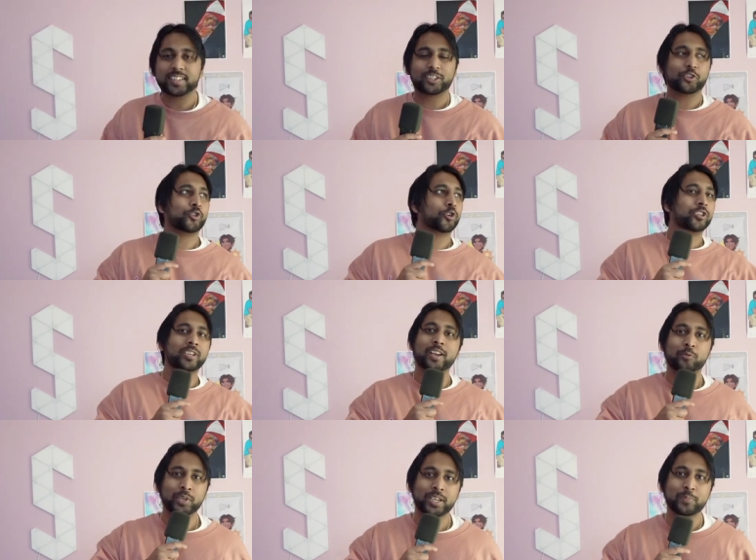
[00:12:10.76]
like the
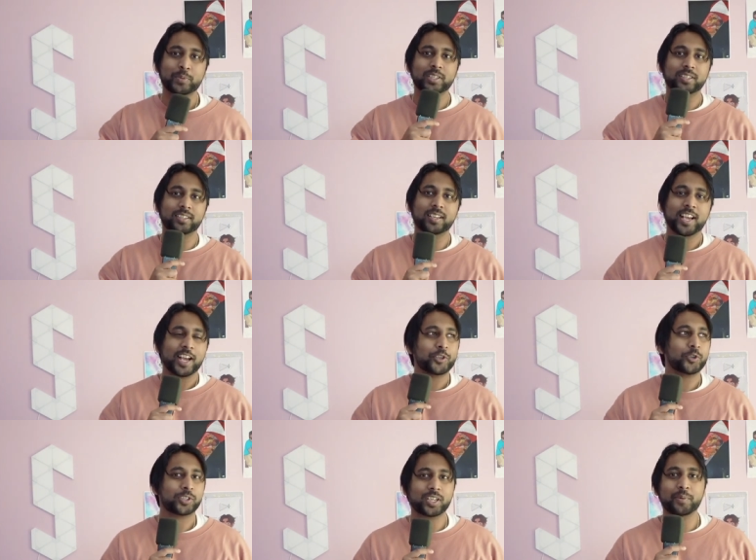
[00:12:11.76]
Shawshank Redemption and
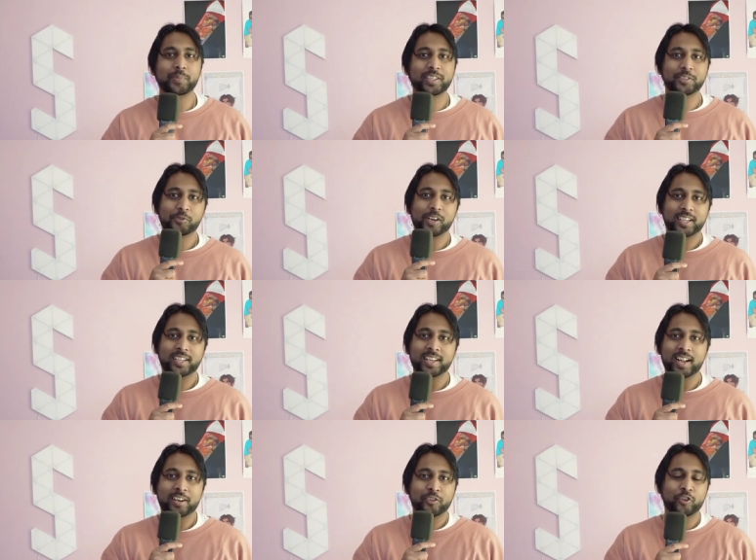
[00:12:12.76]
your tummy is trying to get
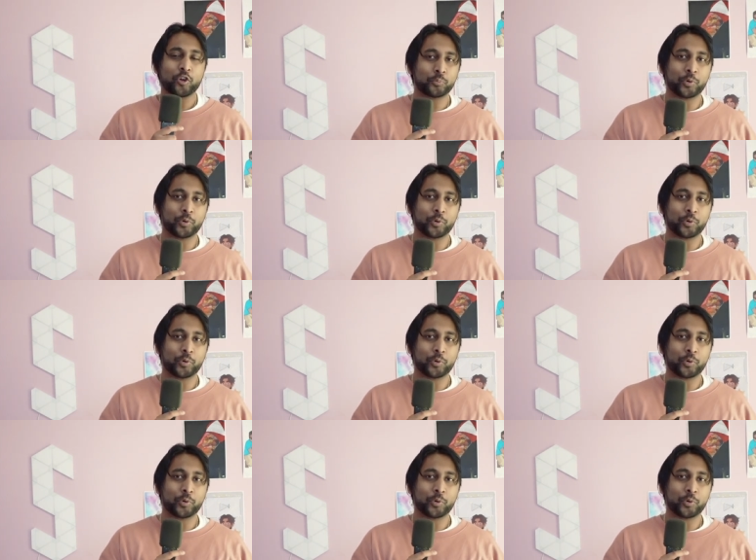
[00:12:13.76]
out of your